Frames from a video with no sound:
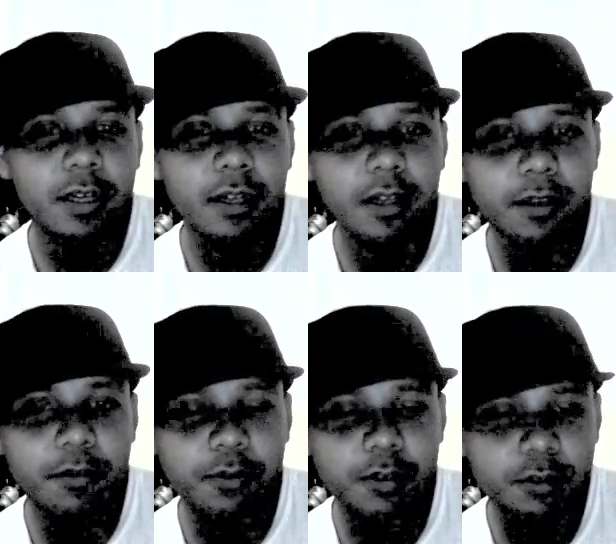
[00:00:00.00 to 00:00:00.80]

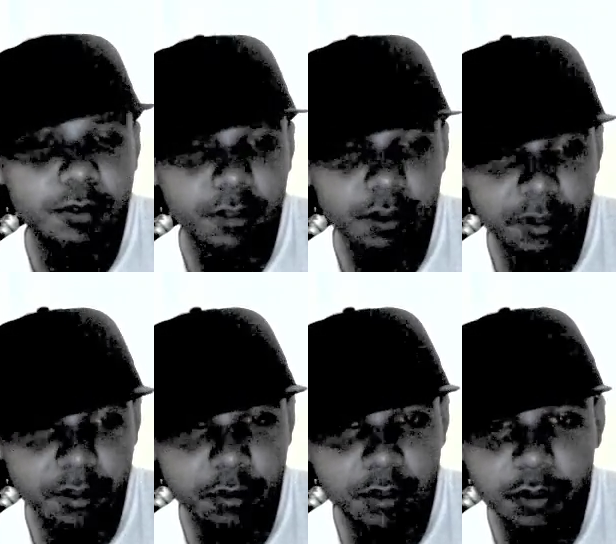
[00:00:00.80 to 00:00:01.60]
for those of you that
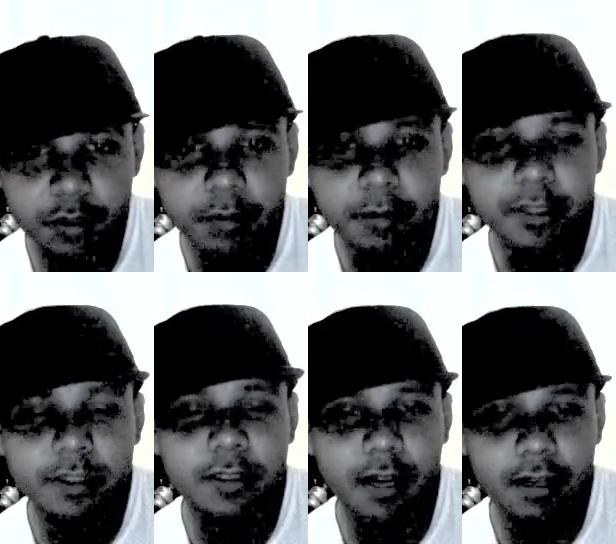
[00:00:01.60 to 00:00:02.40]
don't know him, is a
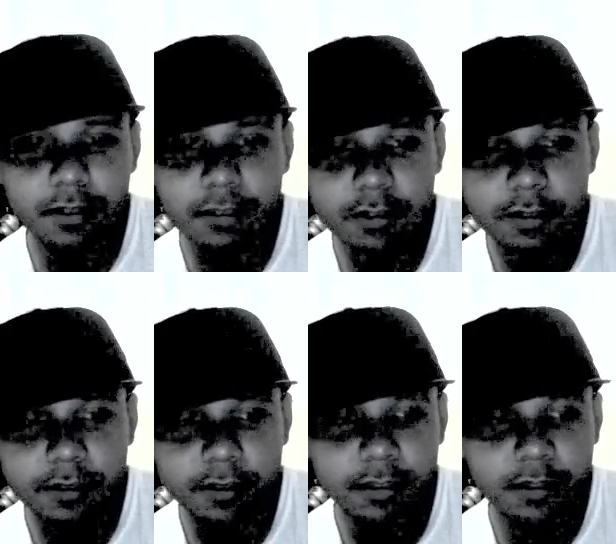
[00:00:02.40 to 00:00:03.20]
doctor
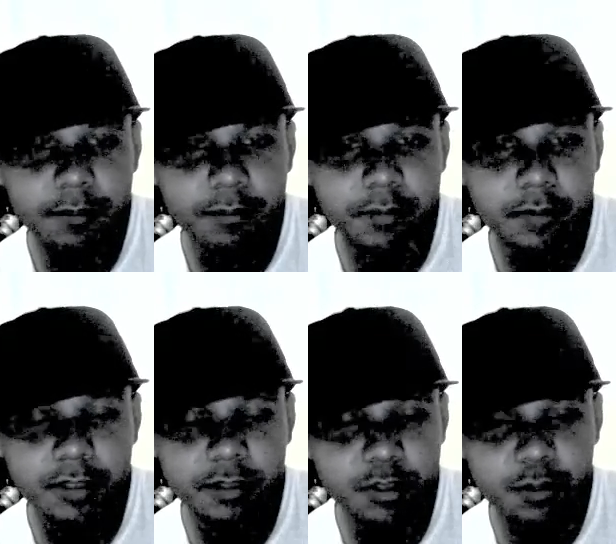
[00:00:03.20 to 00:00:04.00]

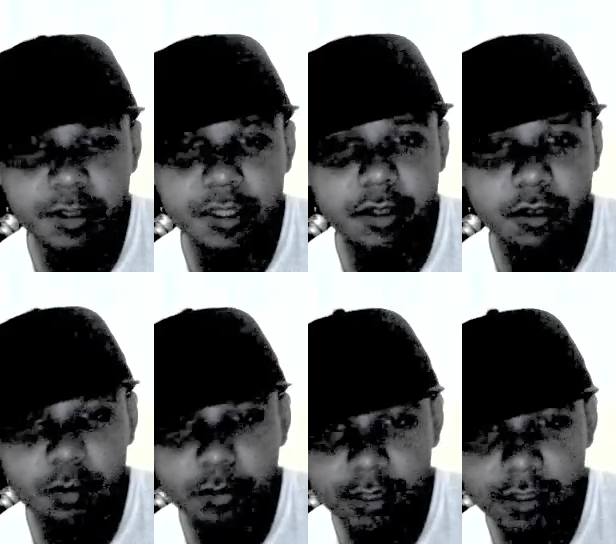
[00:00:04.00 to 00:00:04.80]
is an
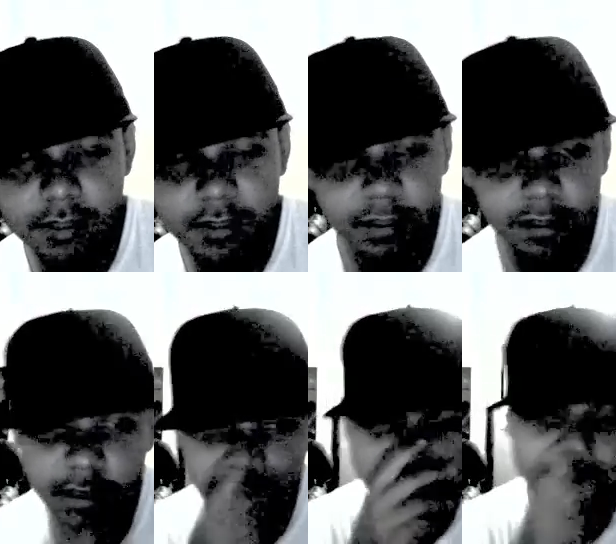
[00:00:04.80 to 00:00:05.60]
herbalist,
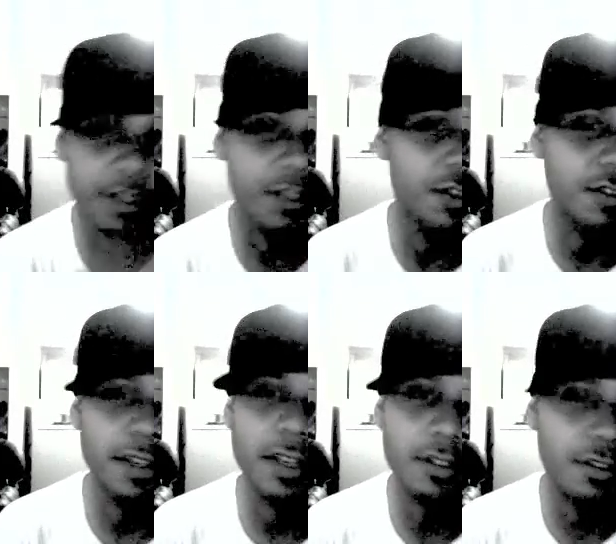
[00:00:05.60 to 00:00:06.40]
claims he cures
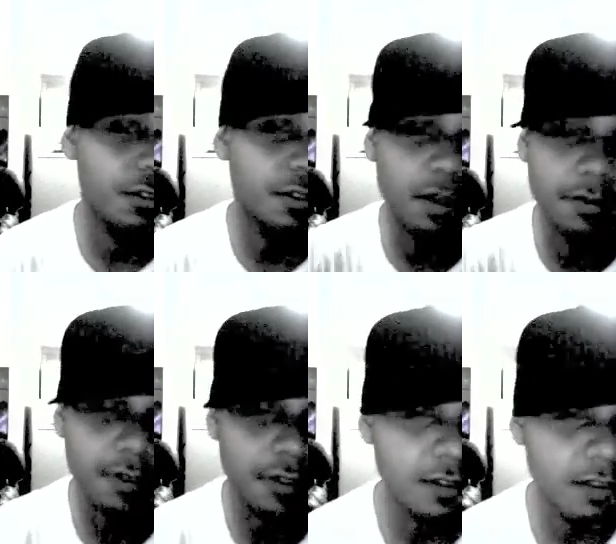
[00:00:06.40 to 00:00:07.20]
AIDS, cures every
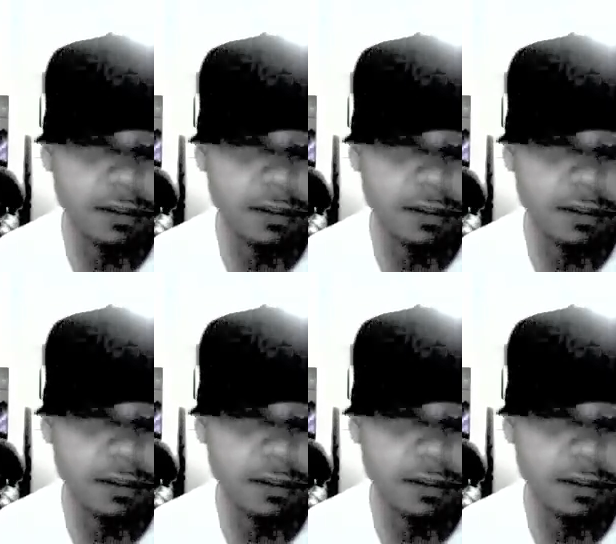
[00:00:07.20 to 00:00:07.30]
disease